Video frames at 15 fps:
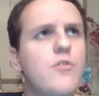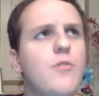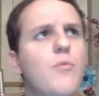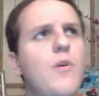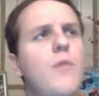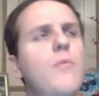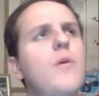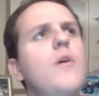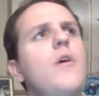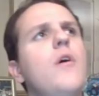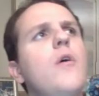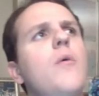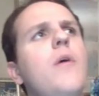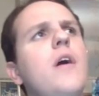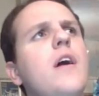See where
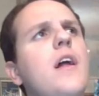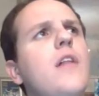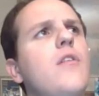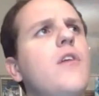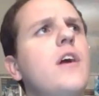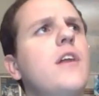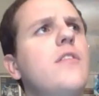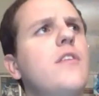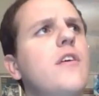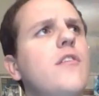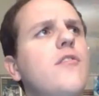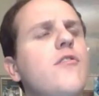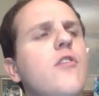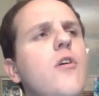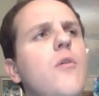can I look at
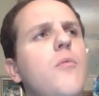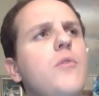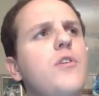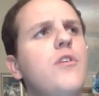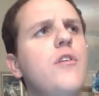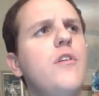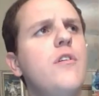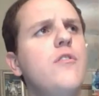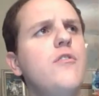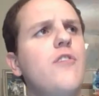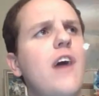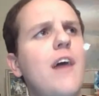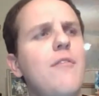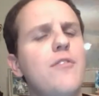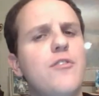this? So when you're
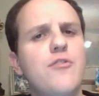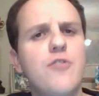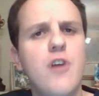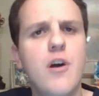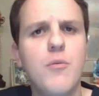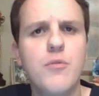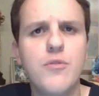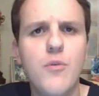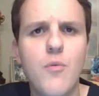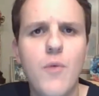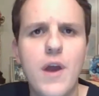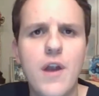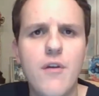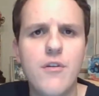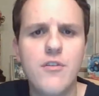driving the truck with the
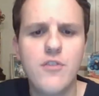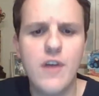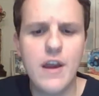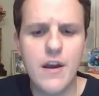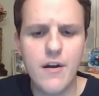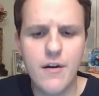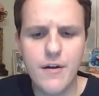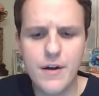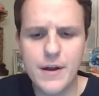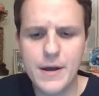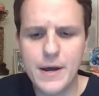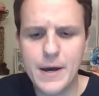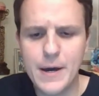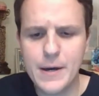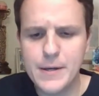wear and tear,
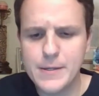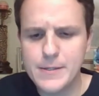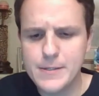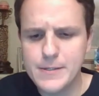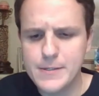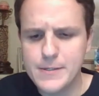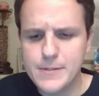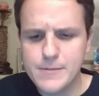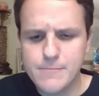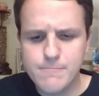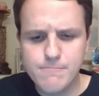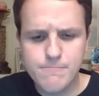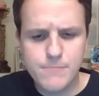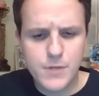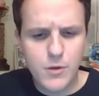
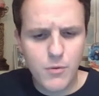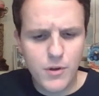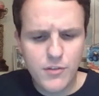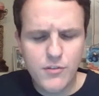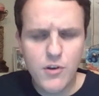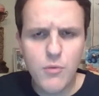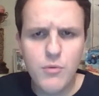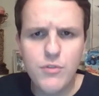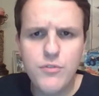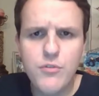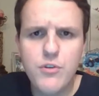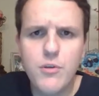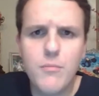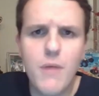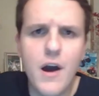what's going
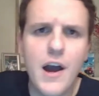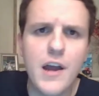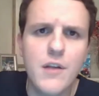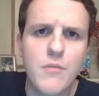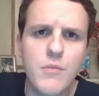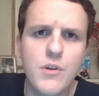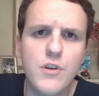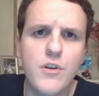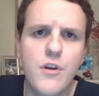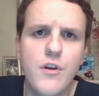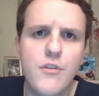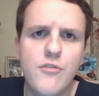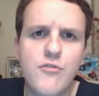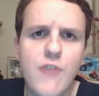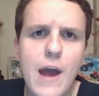through your mind when
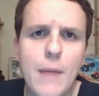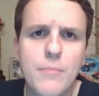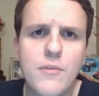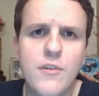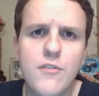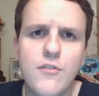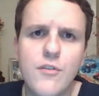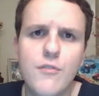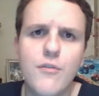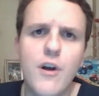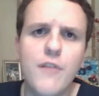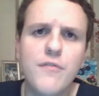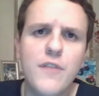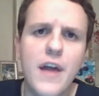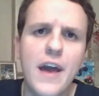you're strapped into a
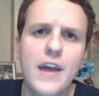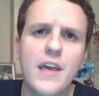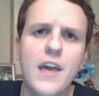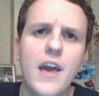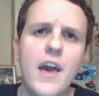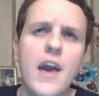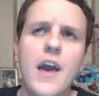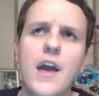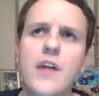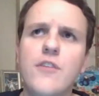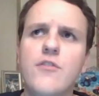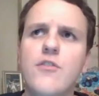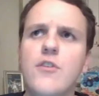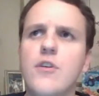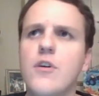Roughneck
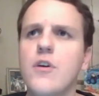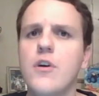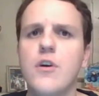and